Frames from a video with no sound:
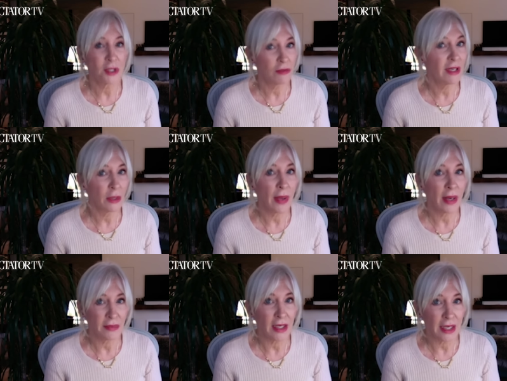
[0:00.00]
did really well in
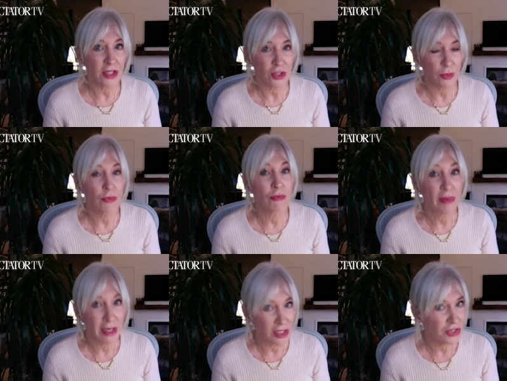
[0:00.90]
that election, would
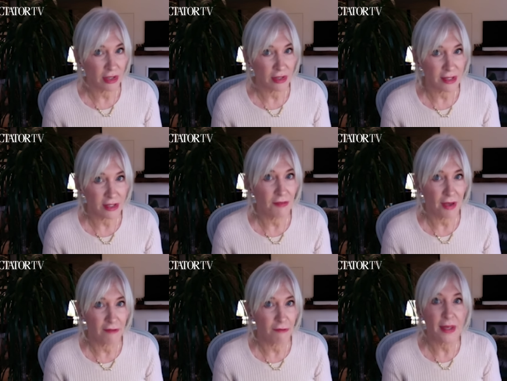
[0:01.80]
really struggle to
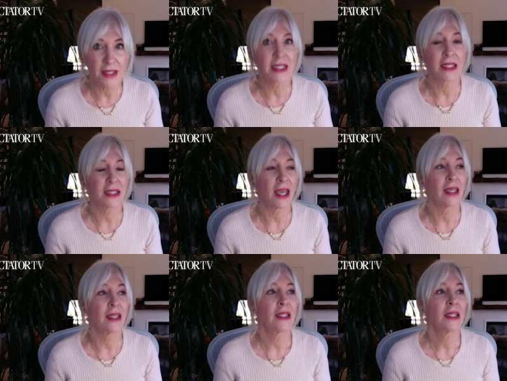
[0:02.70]
survive past that
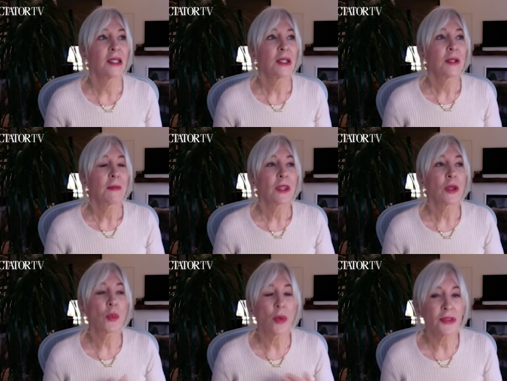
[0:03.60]
day. You know,
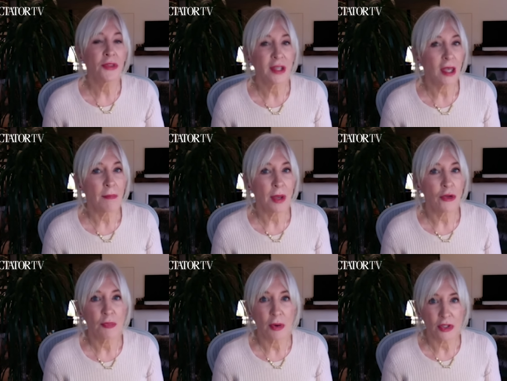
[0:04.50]
the one thing that
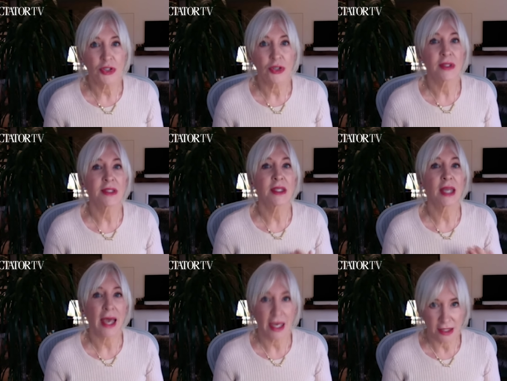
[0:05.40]
both Boris Johnson
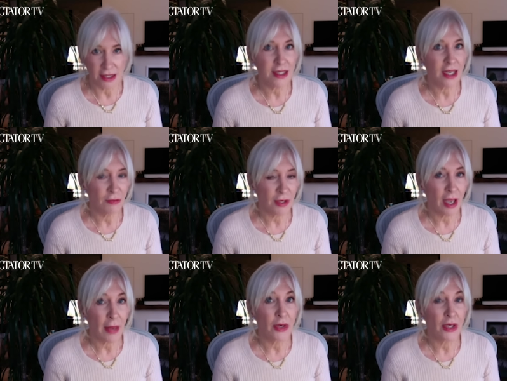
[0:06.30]
and David
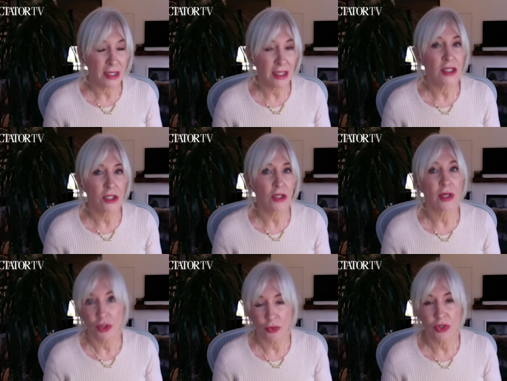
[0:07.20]
Cameron did do, and
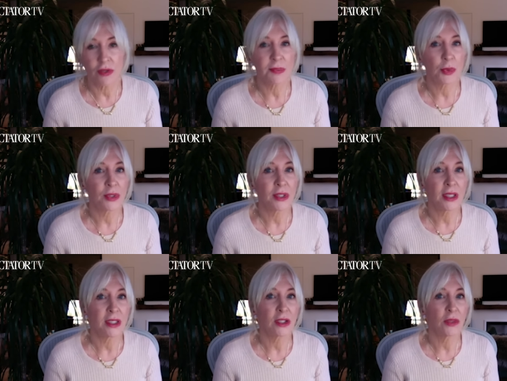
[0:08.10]
George Osborne
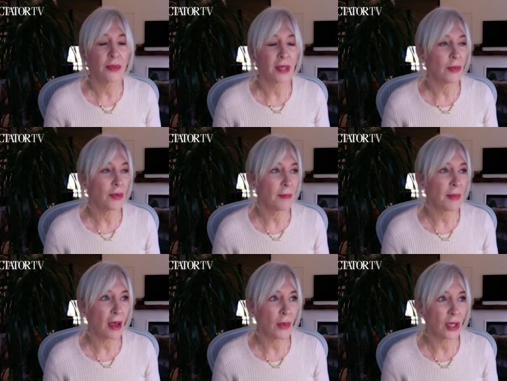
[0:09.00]
did do when they were in
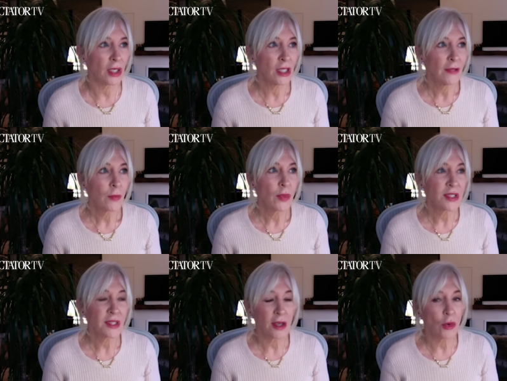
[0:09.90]
power, was
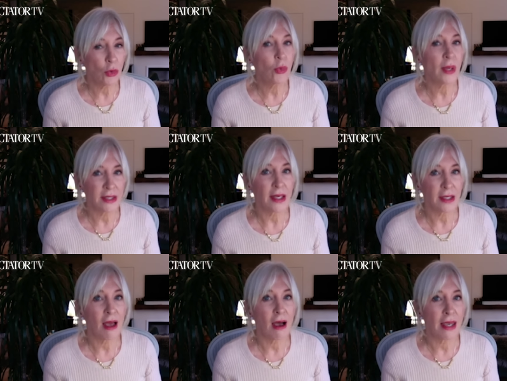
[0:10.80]
they always had
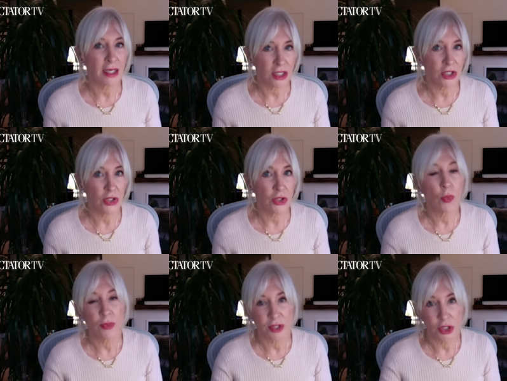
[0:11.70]
an eye to
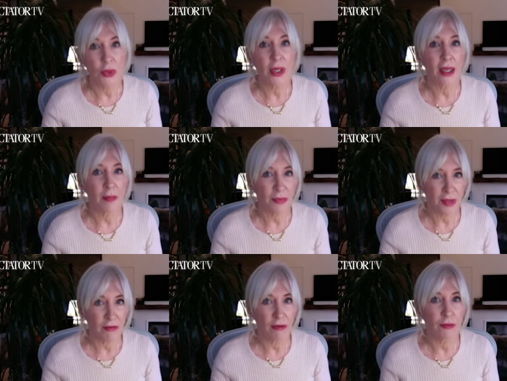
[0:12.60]
what was UKIP,
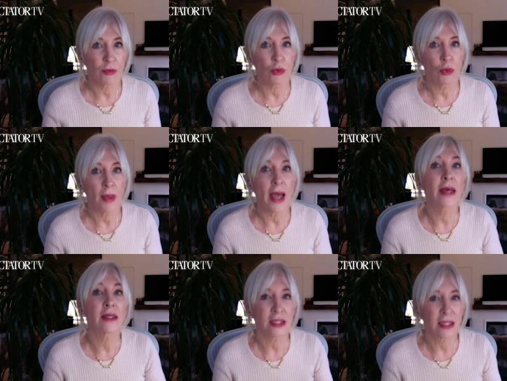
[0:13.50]
then reform,
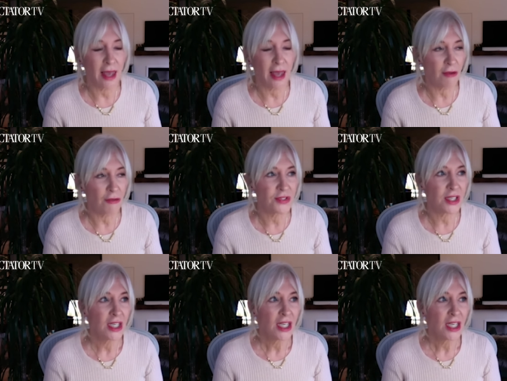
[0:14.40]
and to the left.